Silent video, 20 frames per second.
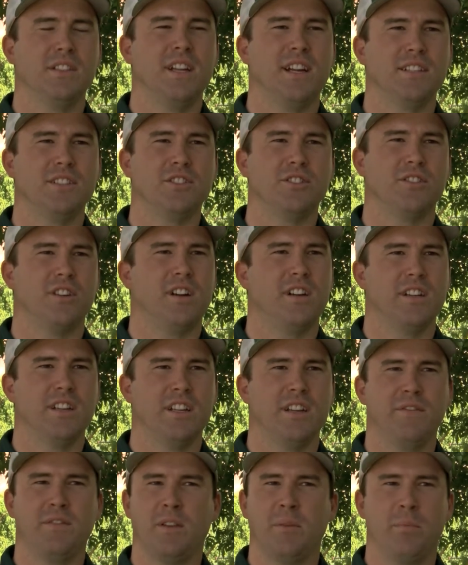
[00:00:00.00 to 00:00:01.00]
not strong
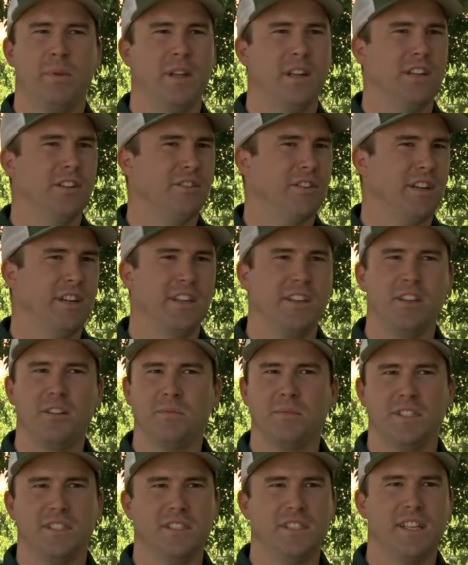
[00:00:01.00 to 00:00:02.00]
enough to penetrate
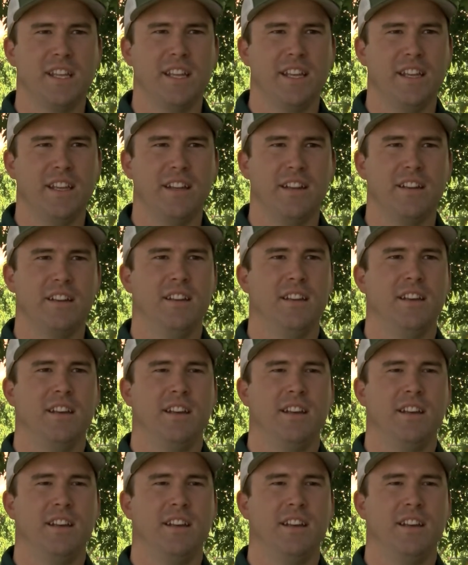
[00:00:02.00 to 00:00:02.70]
human skin.